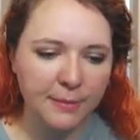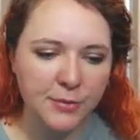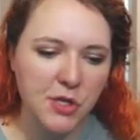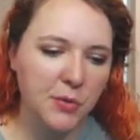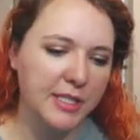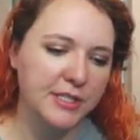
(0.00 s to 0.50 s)

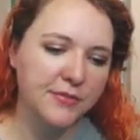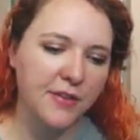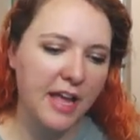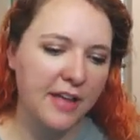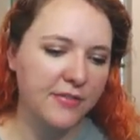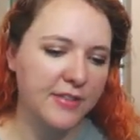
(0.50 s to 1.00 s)
so it's
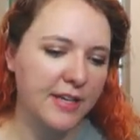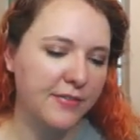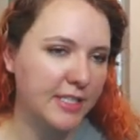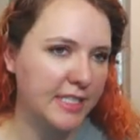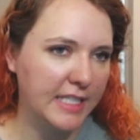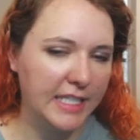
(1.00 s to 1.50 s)

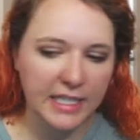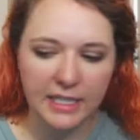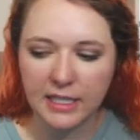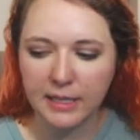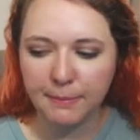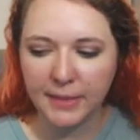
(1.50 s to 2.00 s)

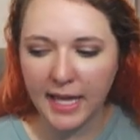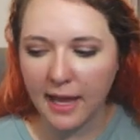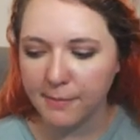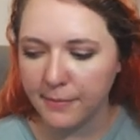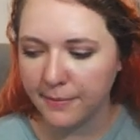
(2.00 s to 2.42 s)
5:17 p.m.